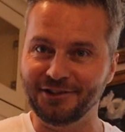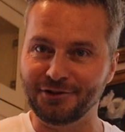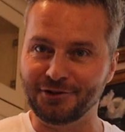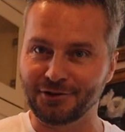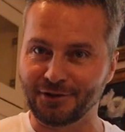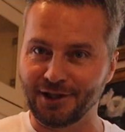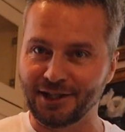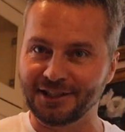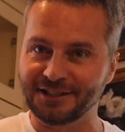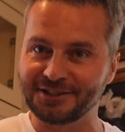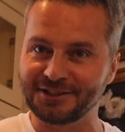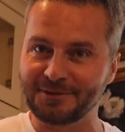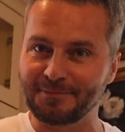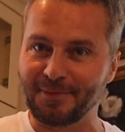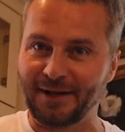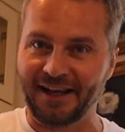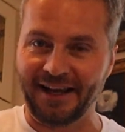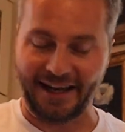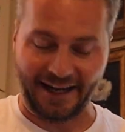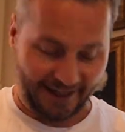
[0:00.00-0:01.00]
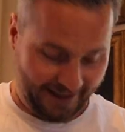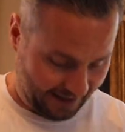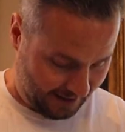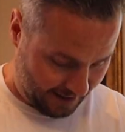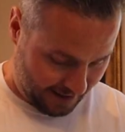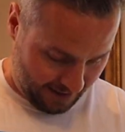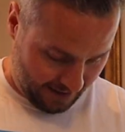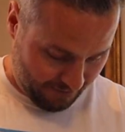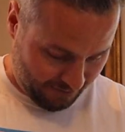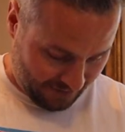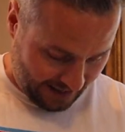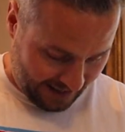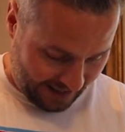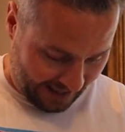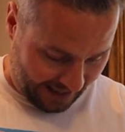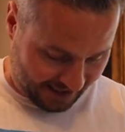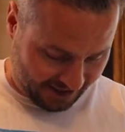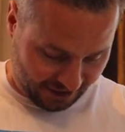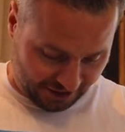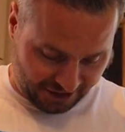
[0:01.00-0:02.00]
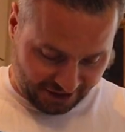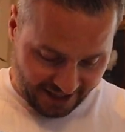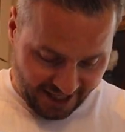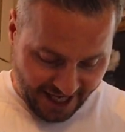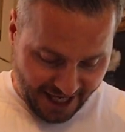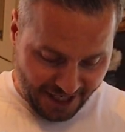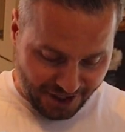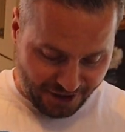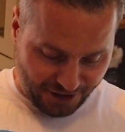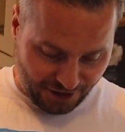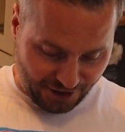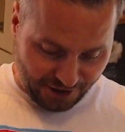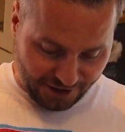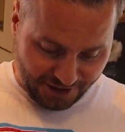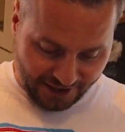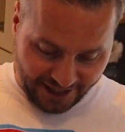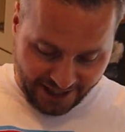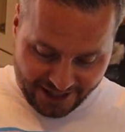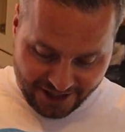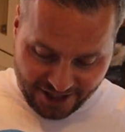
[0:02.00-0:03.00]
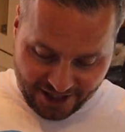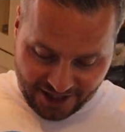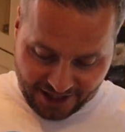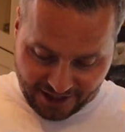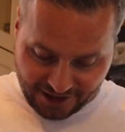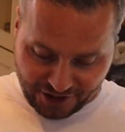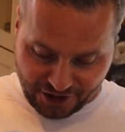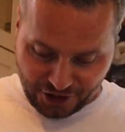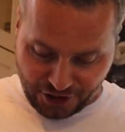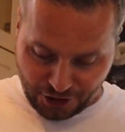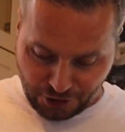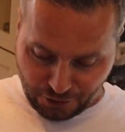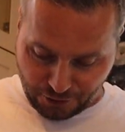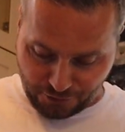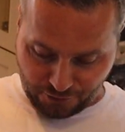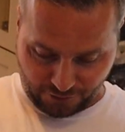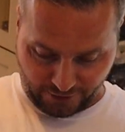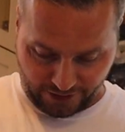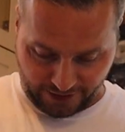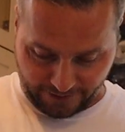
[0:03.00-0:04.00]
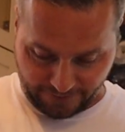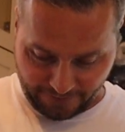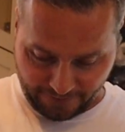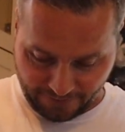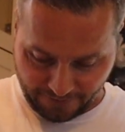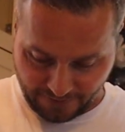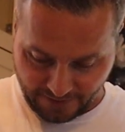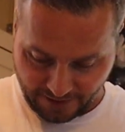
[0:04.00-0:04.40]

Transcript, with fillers: Drugs are bad. It's a teacher teaching children.